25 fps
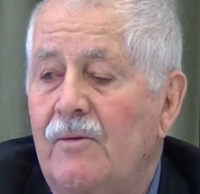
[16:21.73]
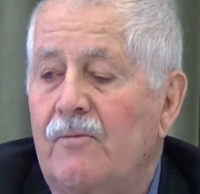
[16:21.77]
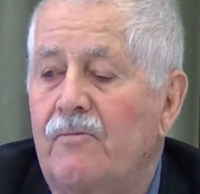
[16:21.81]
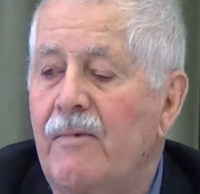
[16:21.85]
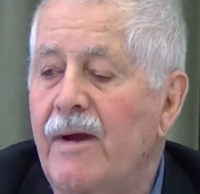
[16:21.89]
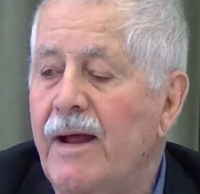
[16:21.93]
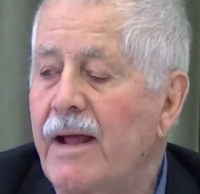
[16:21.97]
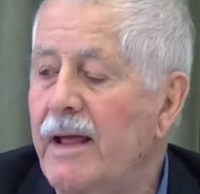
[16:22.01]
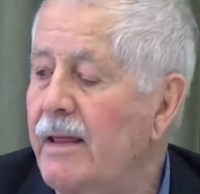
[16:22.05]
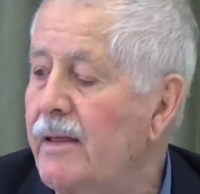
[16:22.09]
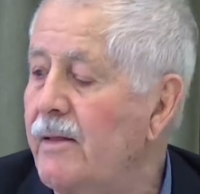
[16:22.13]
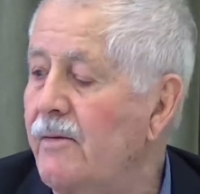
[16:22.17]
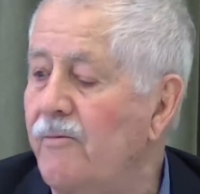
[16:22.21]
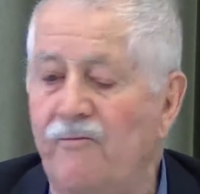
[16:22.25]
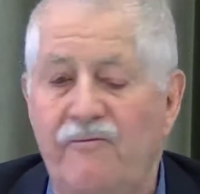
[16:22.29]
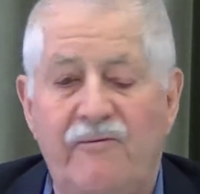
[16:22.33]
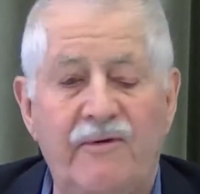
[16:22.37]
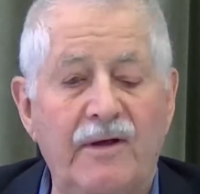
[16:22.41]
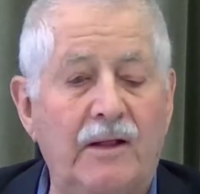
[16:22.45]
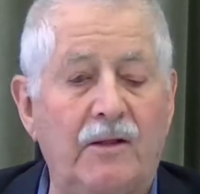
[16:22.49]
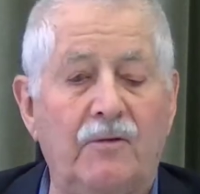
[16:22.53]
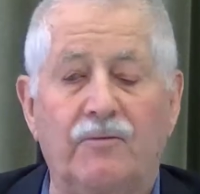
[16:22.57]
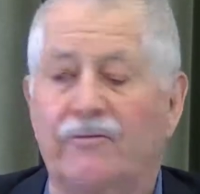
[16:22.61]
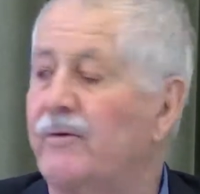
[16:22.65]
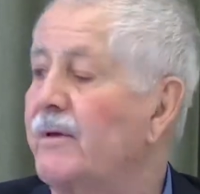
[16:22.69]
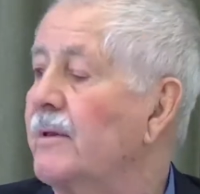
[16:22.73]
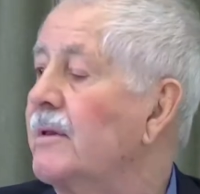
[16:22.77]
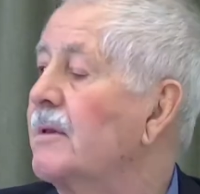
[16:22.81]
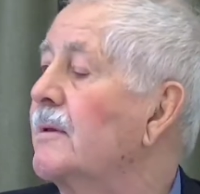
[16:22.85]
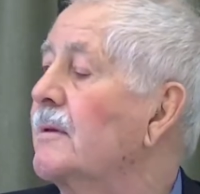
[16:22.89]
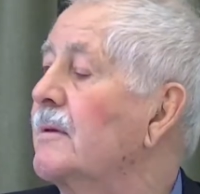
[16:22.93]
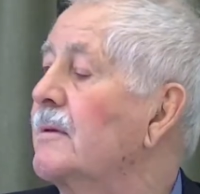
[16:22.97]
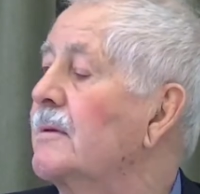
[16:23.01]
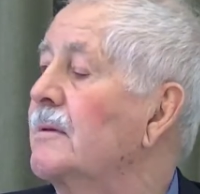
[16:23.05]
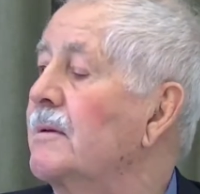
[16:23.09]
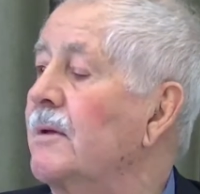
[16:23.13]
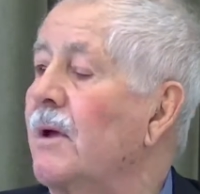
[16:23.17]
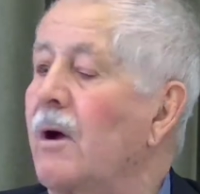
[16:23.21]
red velvet,
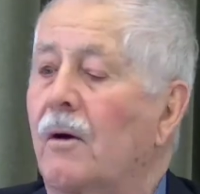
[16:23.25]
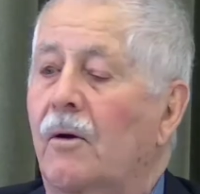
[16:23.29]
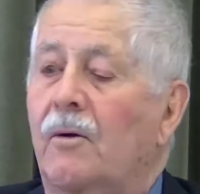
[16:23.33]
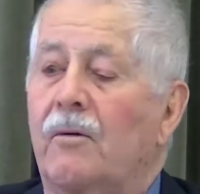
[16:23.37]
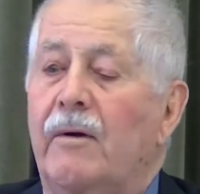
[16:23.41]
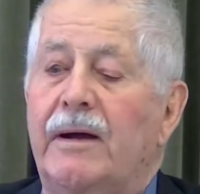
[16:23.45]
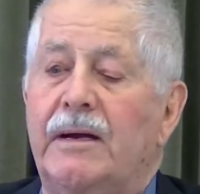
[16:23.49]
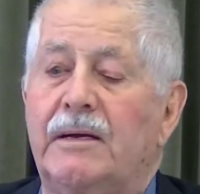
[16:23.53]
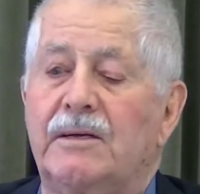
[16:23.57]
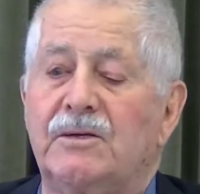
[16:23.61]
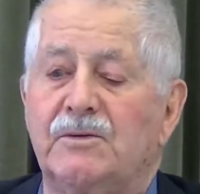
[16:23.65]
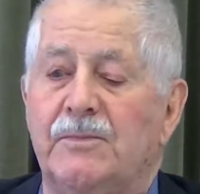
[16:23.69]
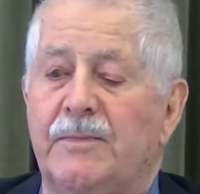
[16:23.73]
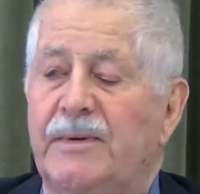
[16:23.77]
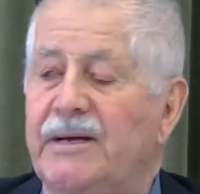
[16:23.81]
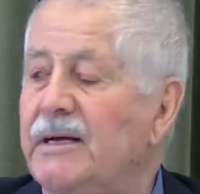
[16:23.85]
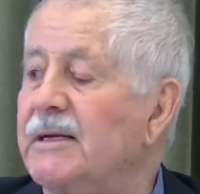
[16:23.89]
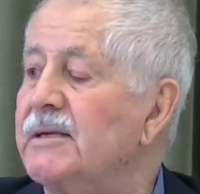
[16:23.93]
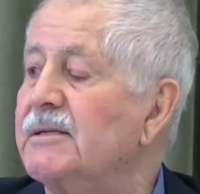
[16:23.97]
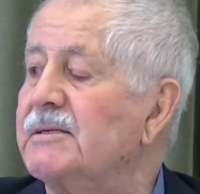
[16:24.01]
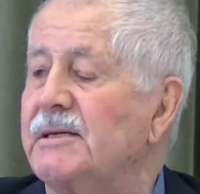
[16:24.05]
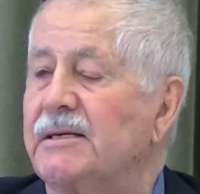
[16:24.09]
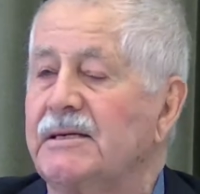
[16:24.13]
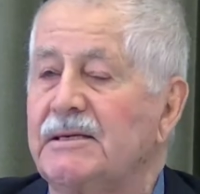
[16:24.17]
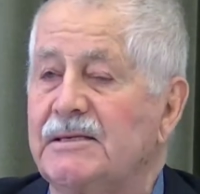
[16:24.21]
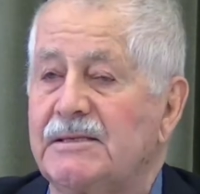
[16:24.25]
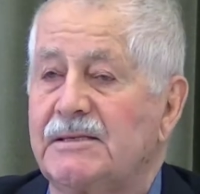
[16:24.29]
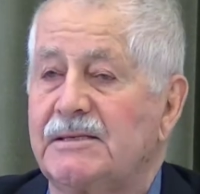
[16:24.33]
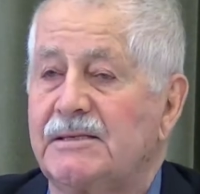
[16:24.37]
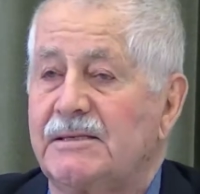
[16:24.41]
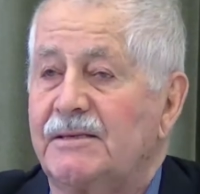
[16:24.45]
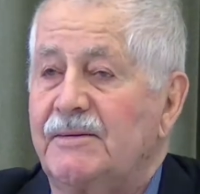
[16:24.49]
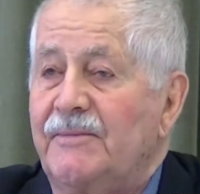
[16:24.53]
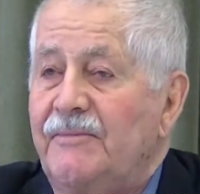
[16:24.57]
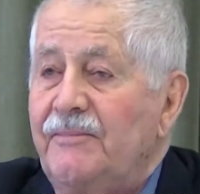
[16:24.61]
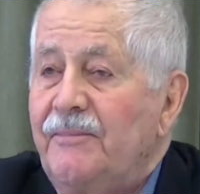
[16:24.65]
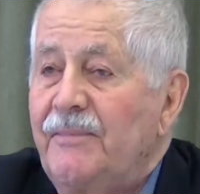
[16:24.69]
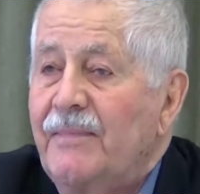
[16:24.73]
not quite as big as
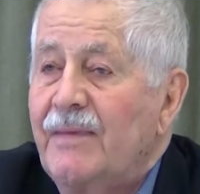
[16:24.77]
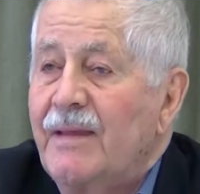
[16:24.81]
this,